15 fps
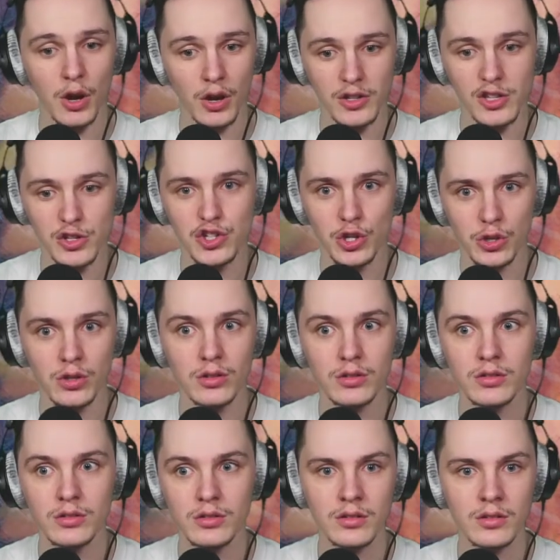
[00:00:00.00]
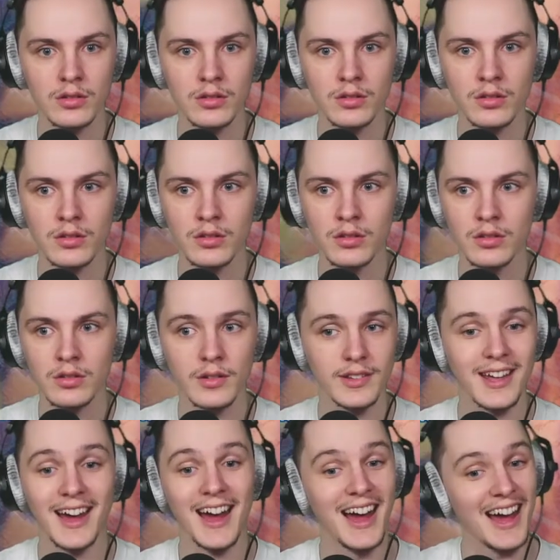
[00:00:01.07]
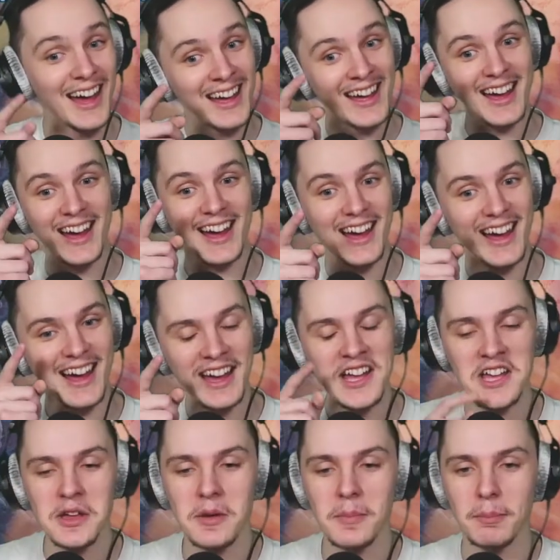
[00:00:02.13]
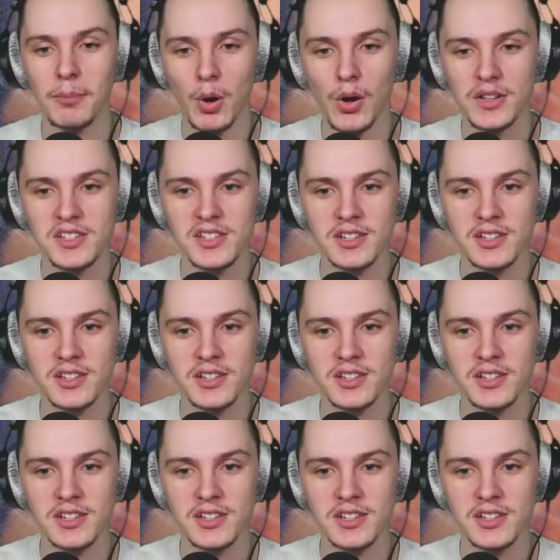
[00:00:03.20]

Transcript: are you sure? Ah, ah, but